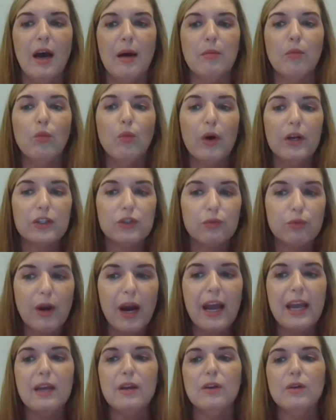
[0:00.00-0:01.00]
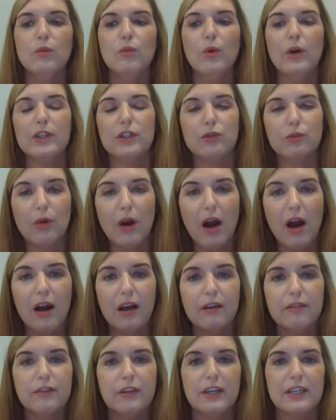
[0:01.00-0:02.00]
um, what's right, what's
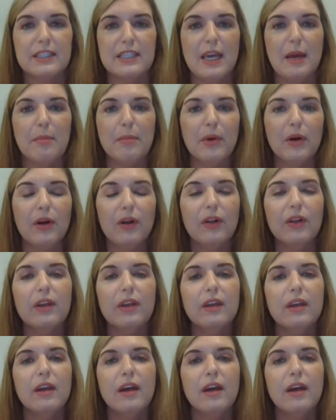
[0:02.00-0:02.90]
wrong, for example,